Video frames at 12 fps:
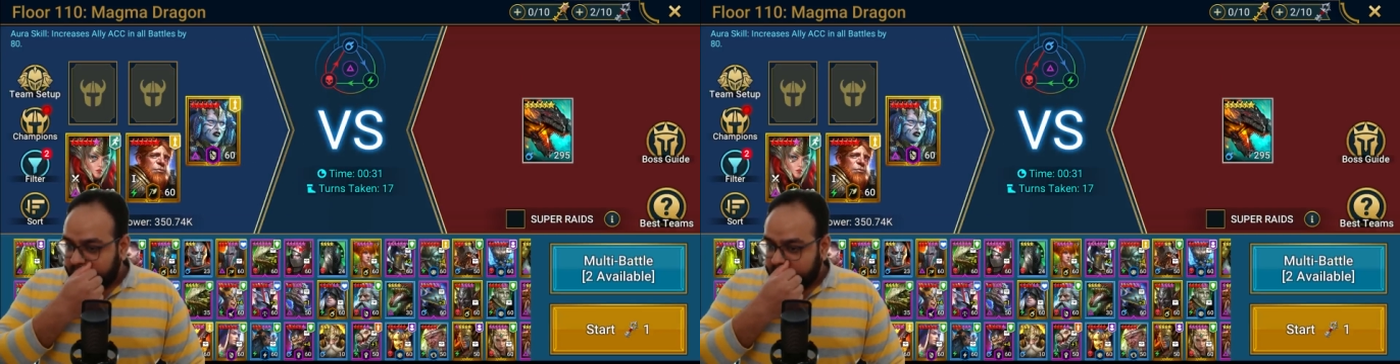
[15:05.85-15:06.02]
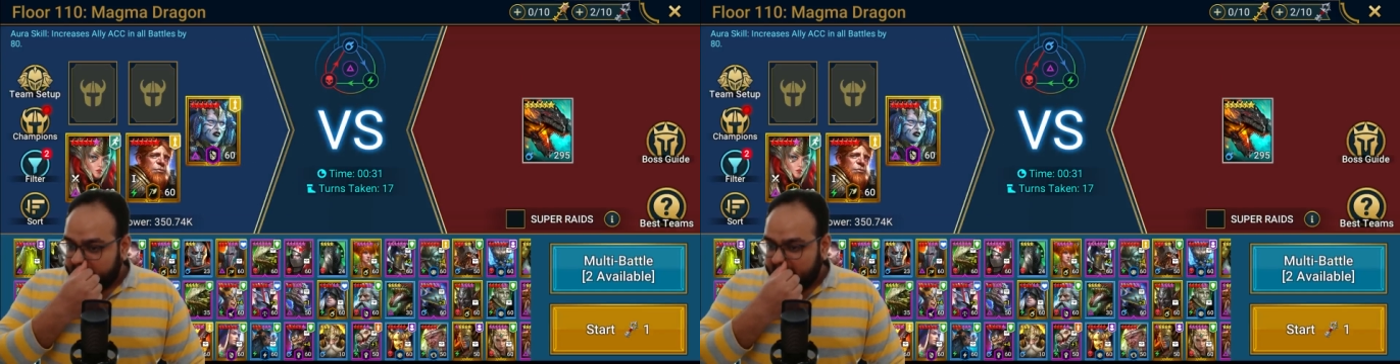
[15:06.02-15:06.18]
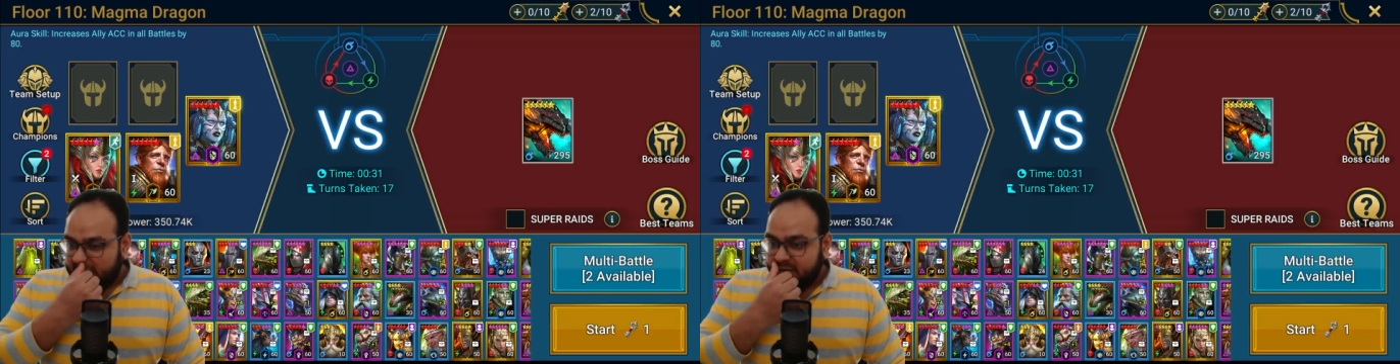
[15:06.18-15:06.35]

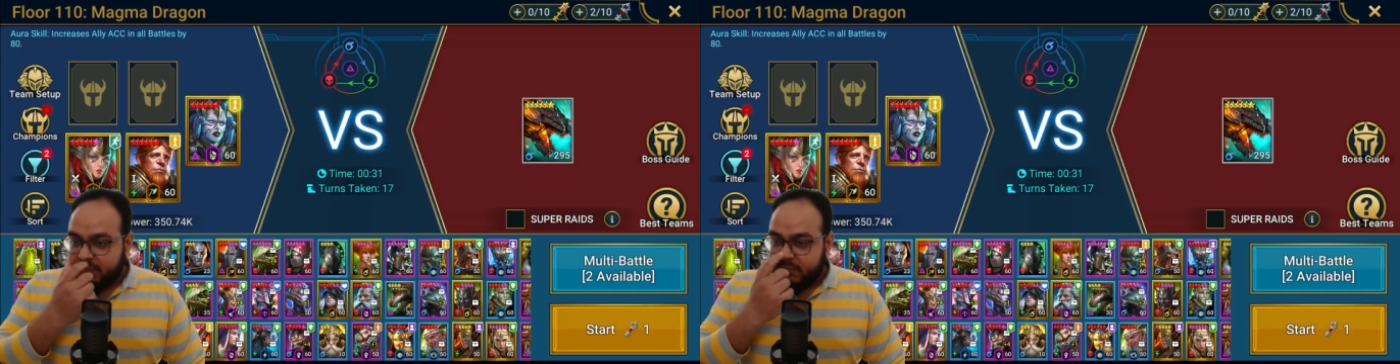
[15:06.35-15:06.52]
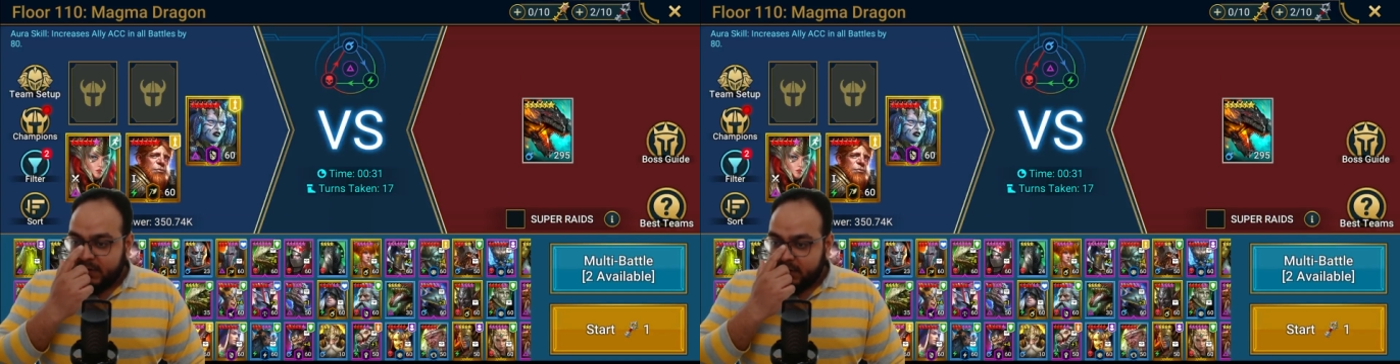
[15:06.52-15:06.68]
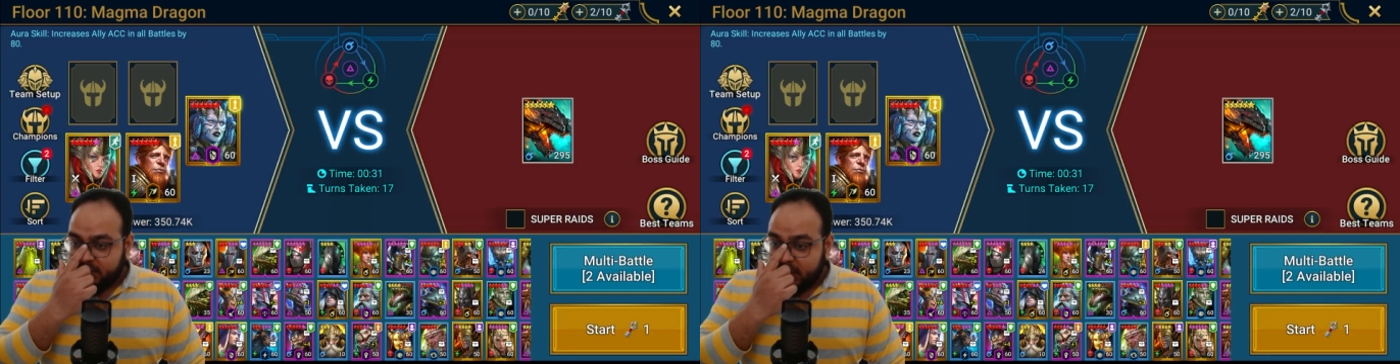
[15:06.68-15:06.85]
for a
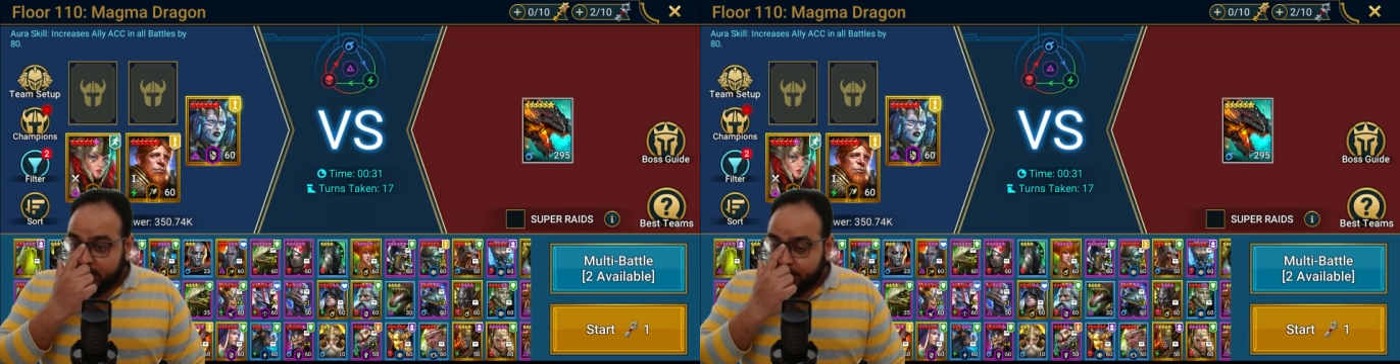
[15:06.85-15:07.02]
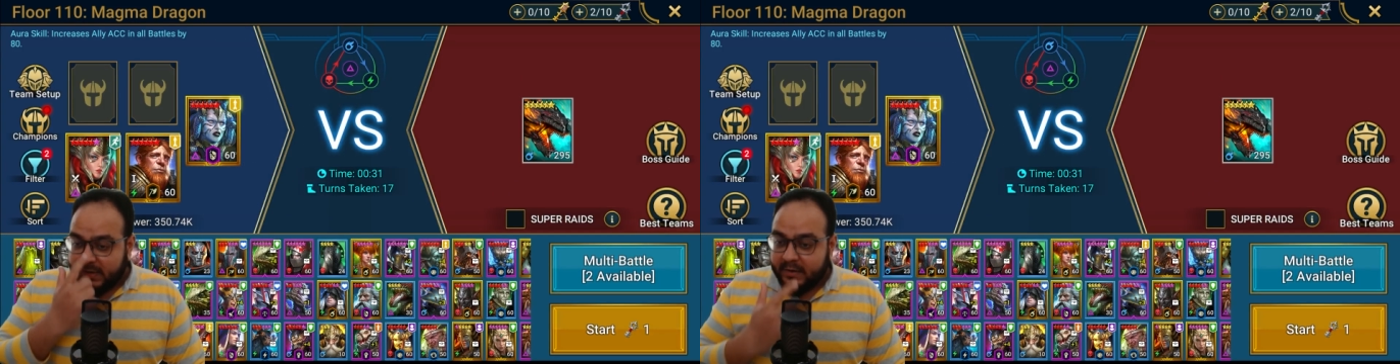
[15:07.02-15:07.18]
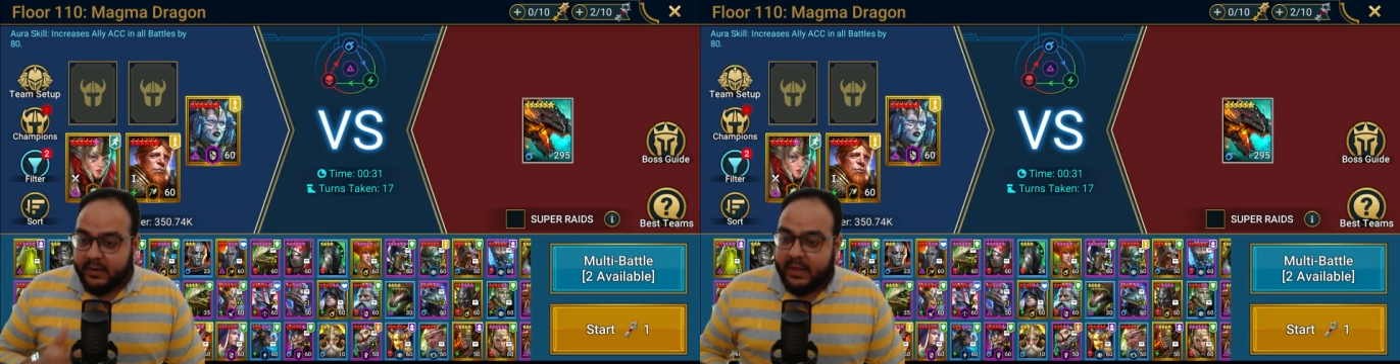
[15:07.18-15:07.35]
free to
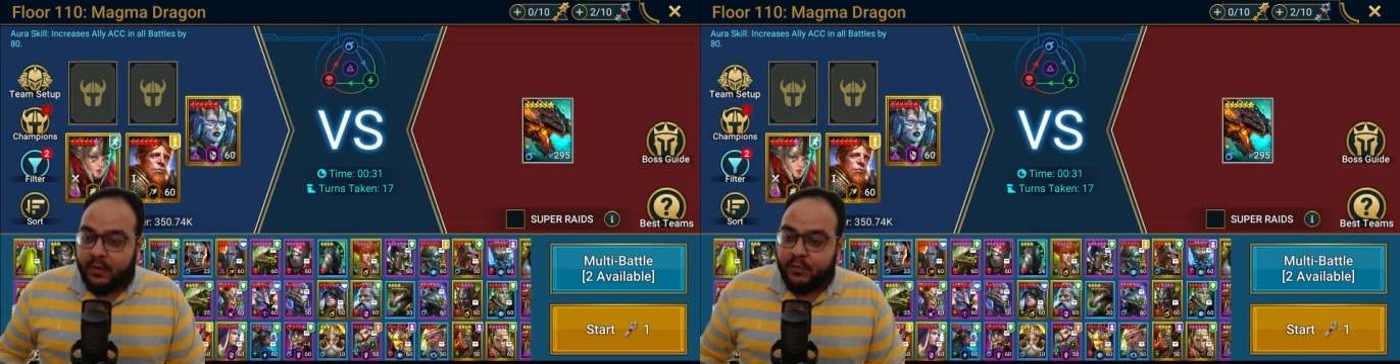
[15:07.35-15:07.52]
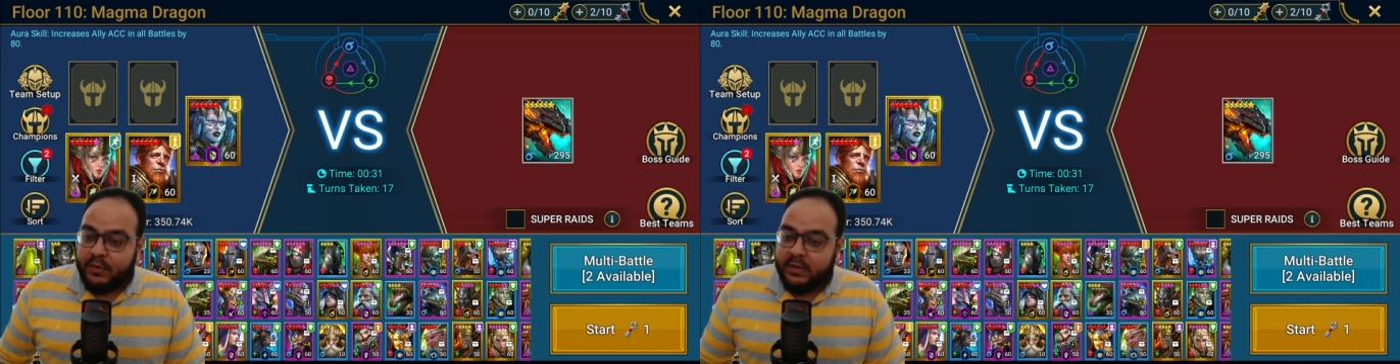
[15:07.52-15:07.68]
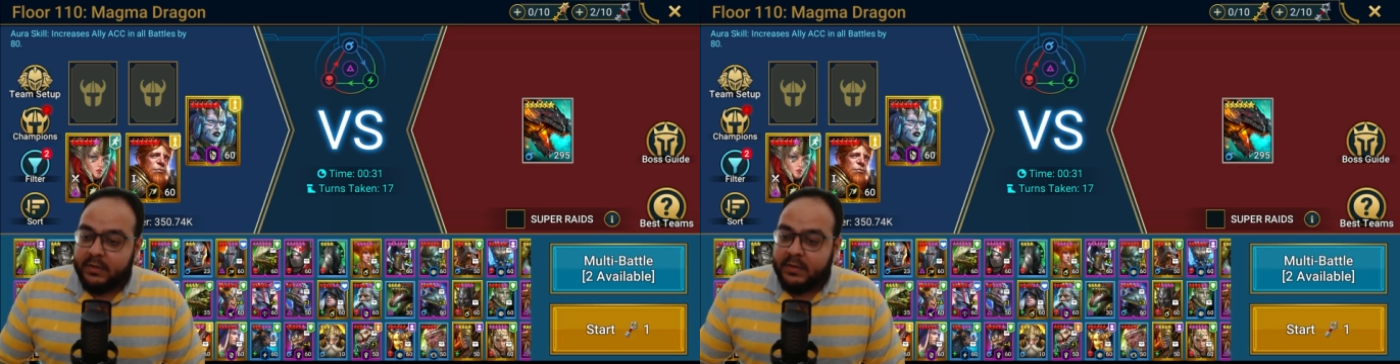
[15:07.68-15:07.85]
play
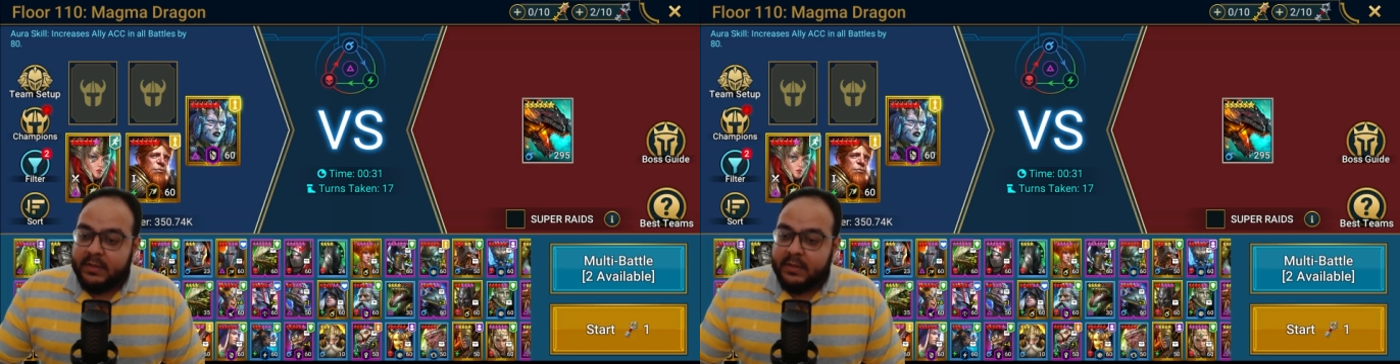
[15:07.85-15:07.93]
account,